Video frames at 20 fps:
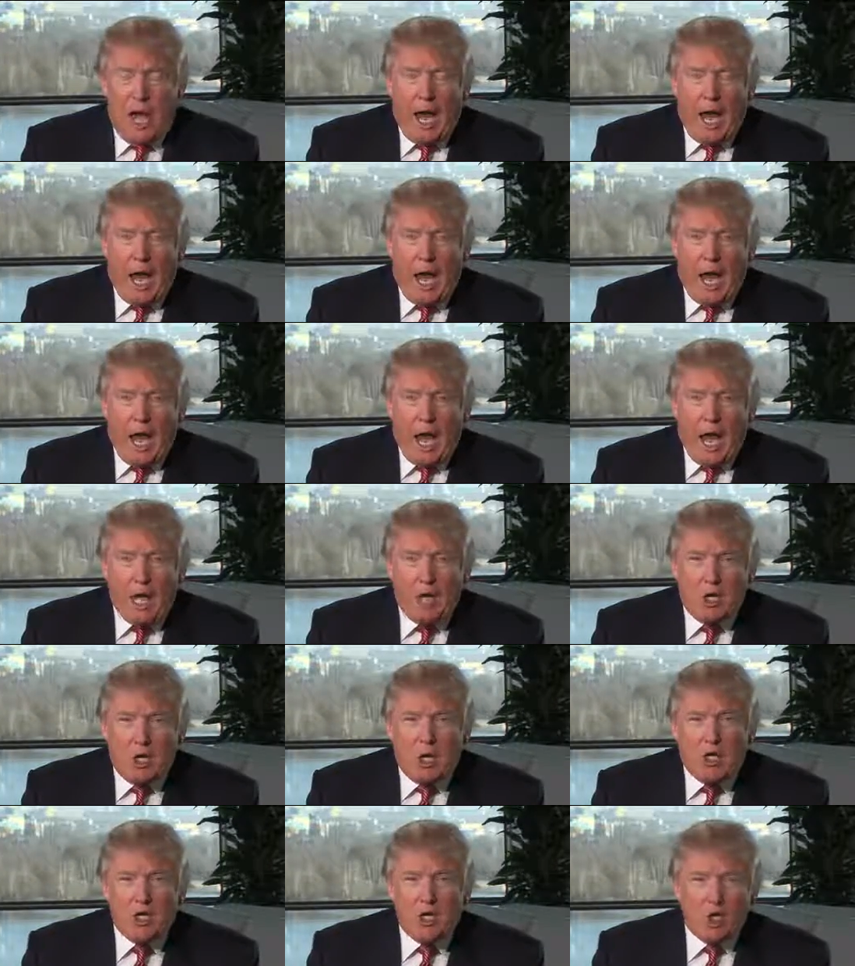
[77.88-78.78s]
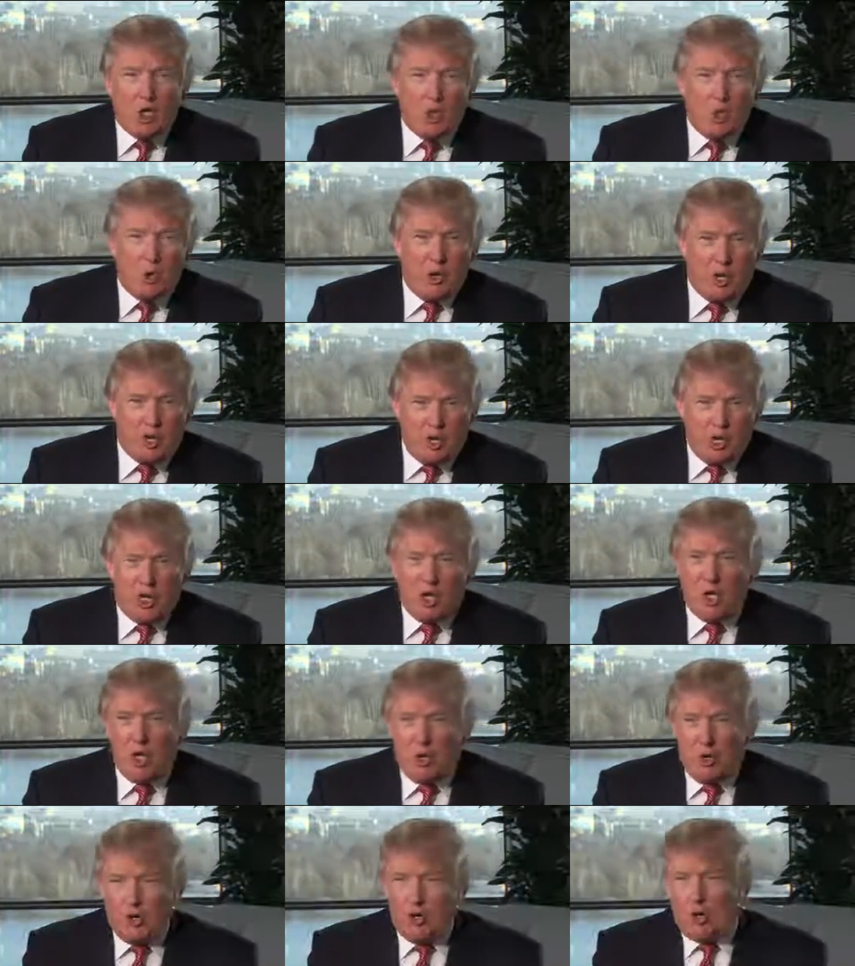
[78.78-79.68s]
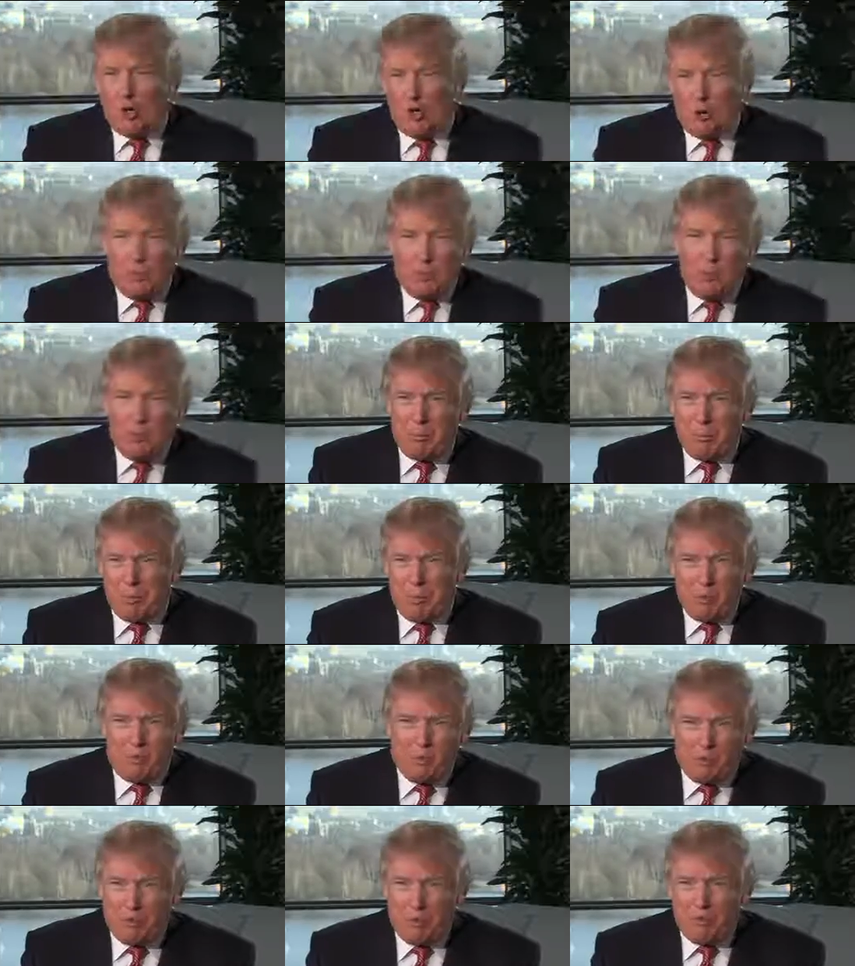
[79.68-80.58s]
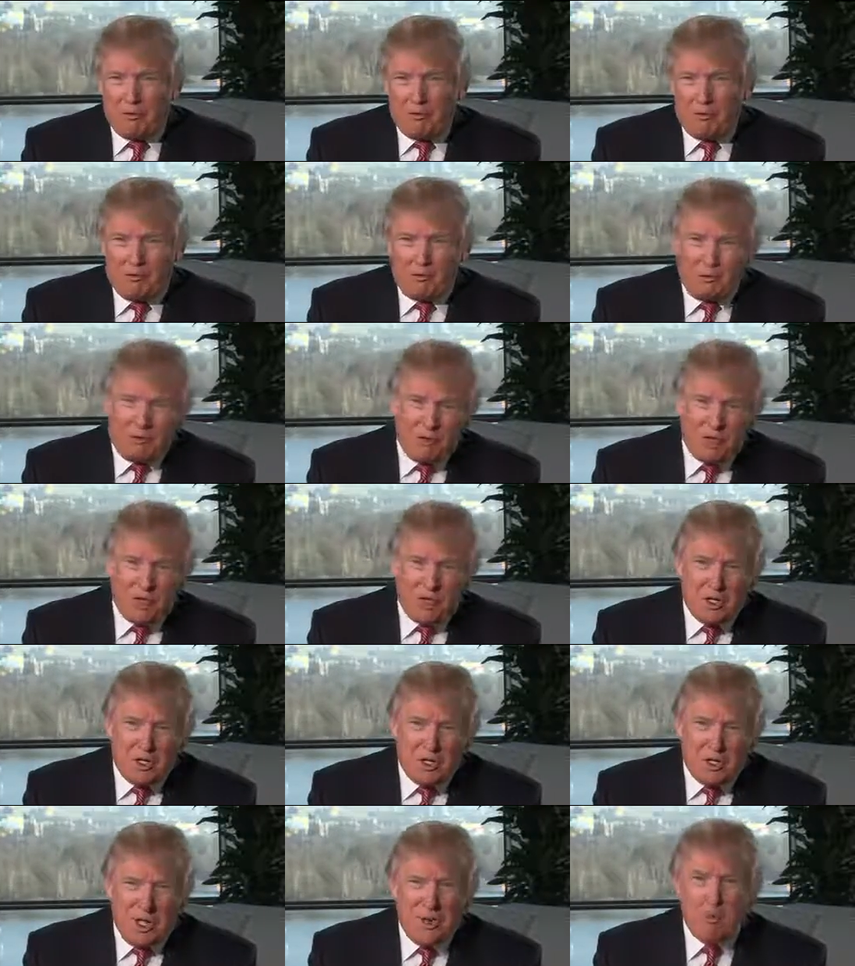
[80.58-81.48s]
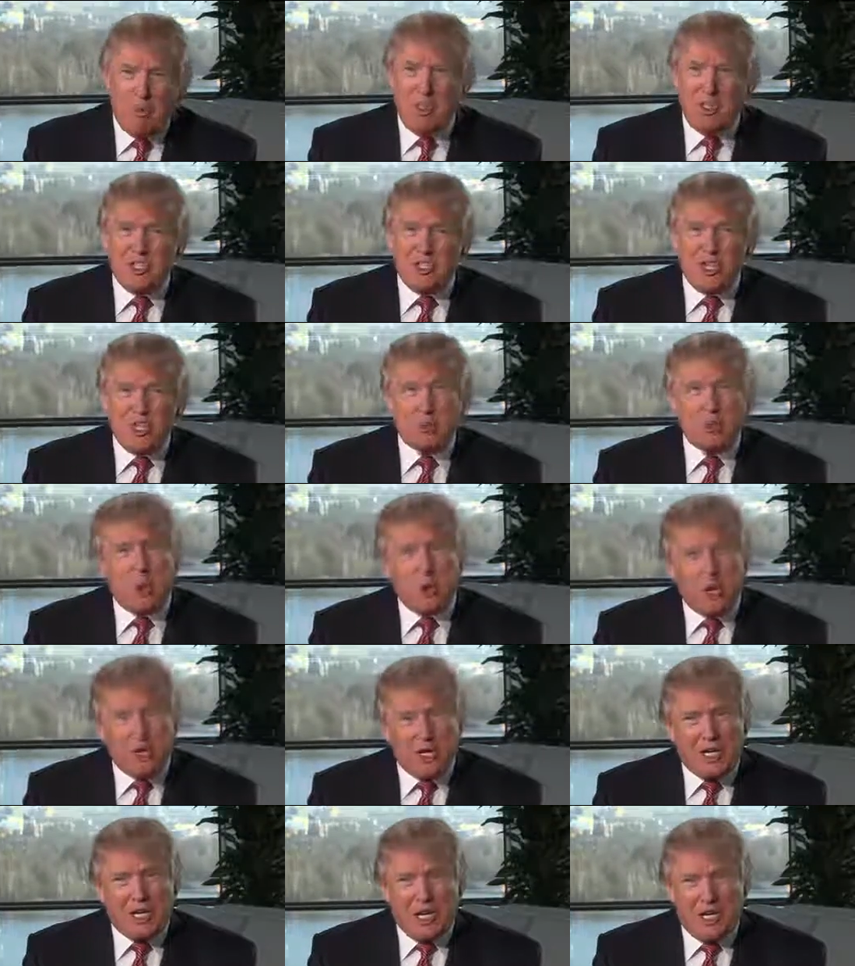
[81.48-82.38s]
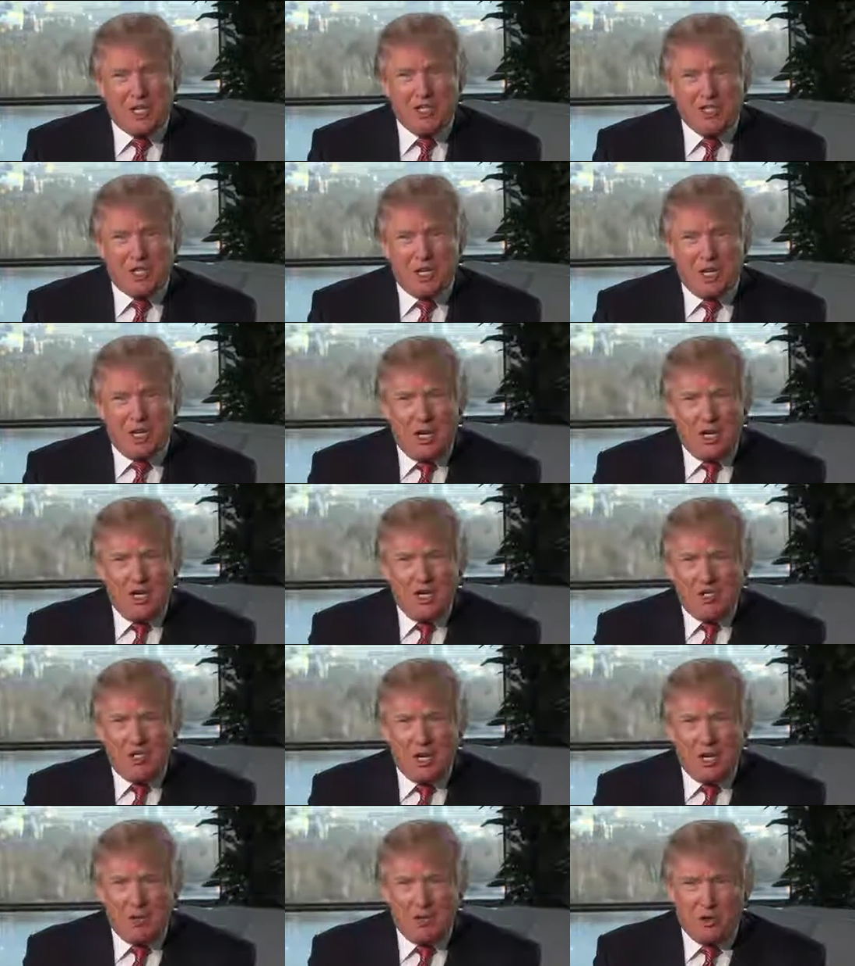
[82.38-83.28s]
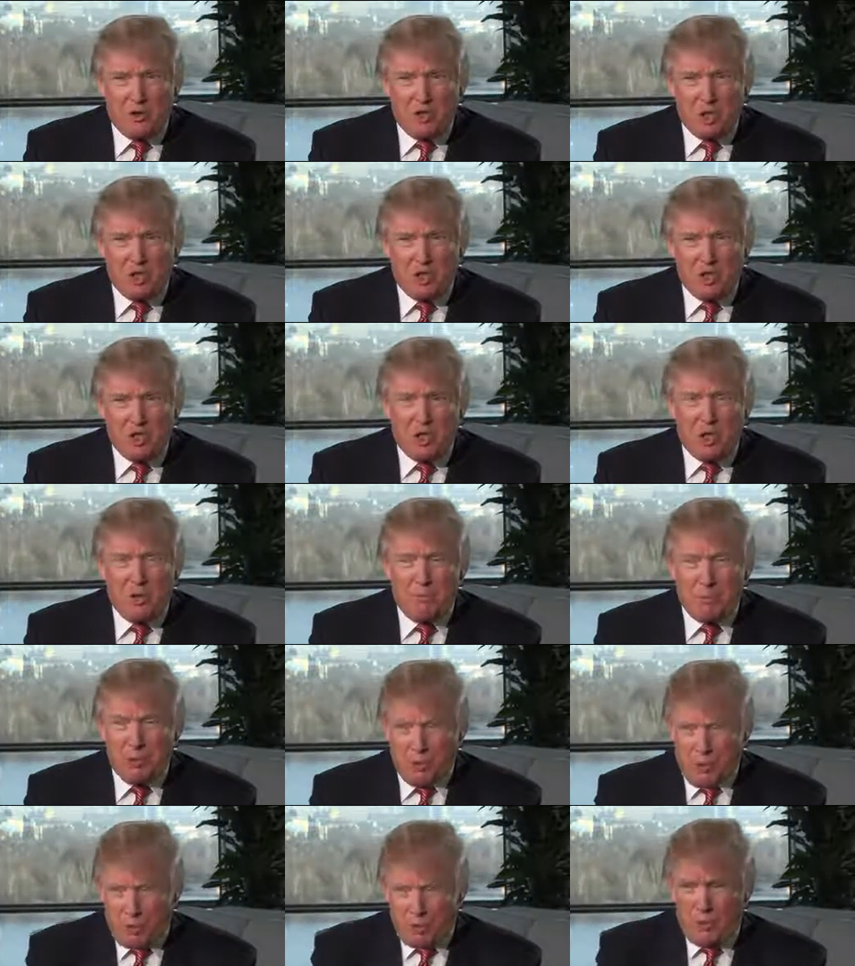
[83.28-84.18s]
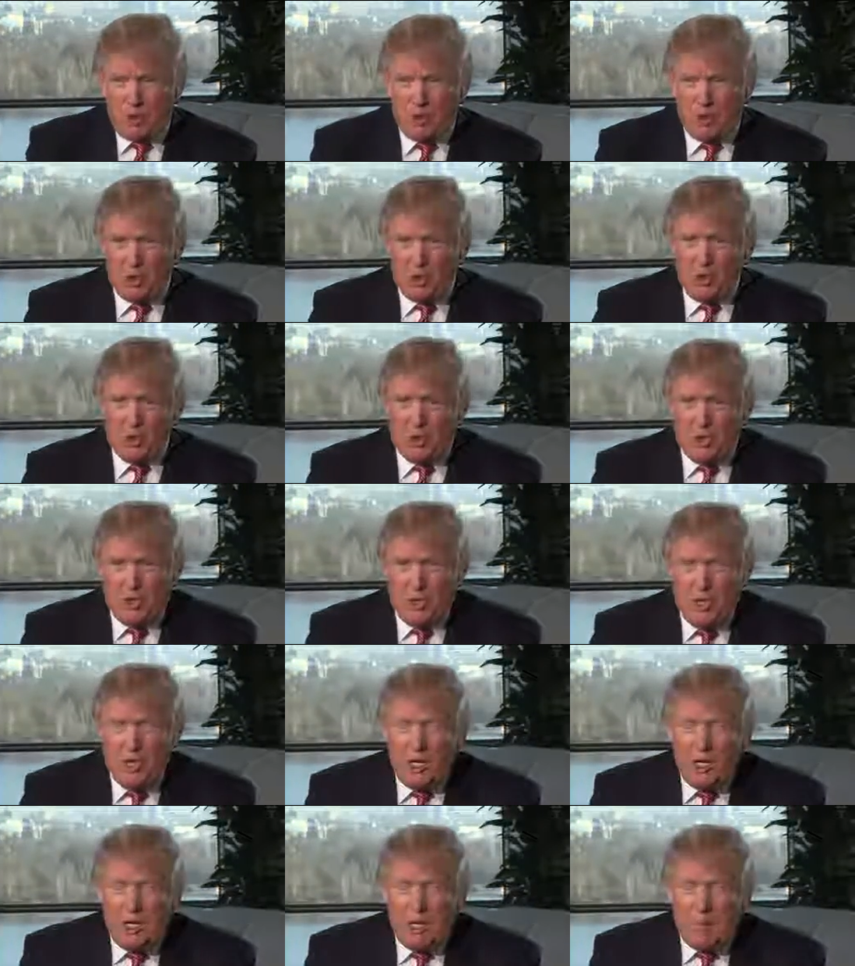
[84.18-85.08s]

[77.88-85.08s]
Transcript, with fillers: And as you know, Andy Cohen and other people sort of, uh, I wouldn't say spoke against it, and he's done a very good job doing what you're doing,